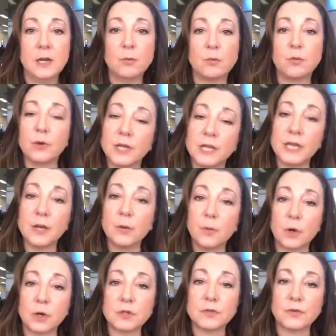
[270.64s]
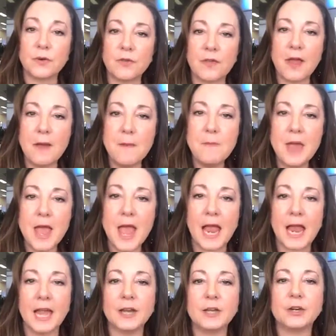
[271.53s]
really works for them
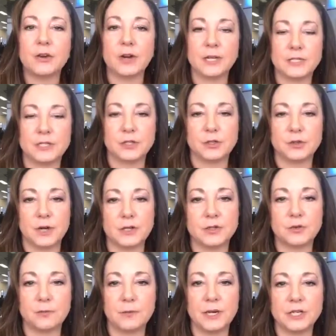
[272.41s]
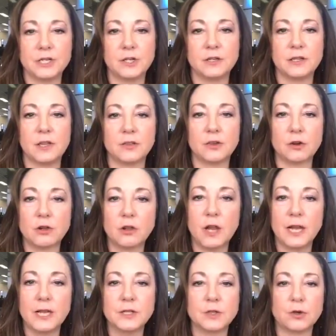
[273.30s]
and creates the transformation that their
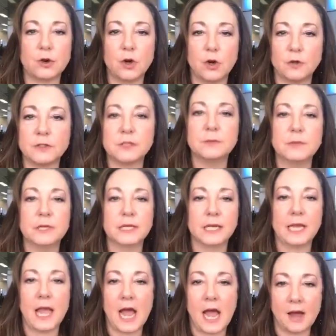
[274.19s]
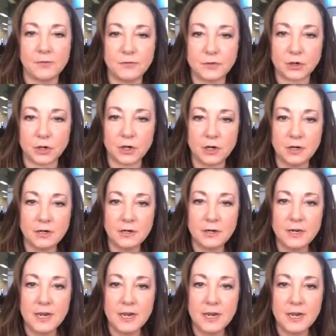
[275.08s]
clients are ultimately after.